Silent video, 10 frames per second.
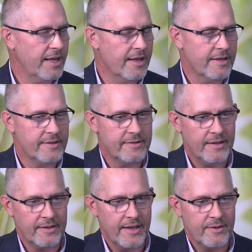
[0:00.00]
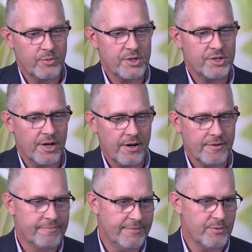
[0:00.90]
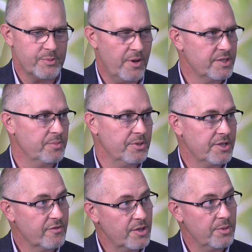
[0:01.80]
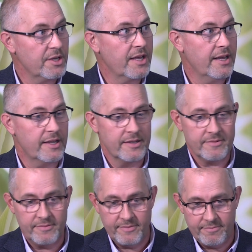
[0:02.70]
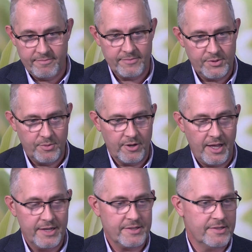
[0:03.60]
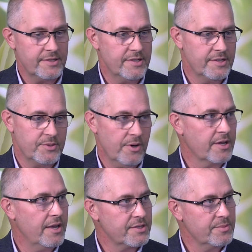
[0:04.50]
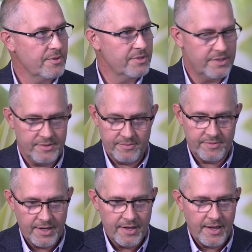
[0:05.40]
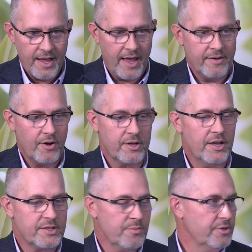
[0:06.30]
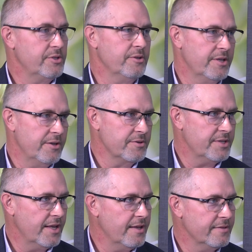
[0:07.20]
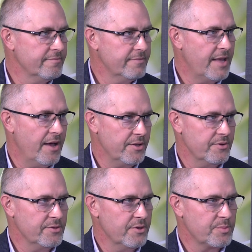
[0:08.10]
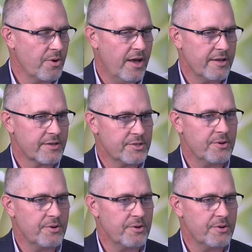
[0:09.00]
And again, we share the responsibility of communicating it to our licensees and to our customers, and our customers clearly understand how to use those products.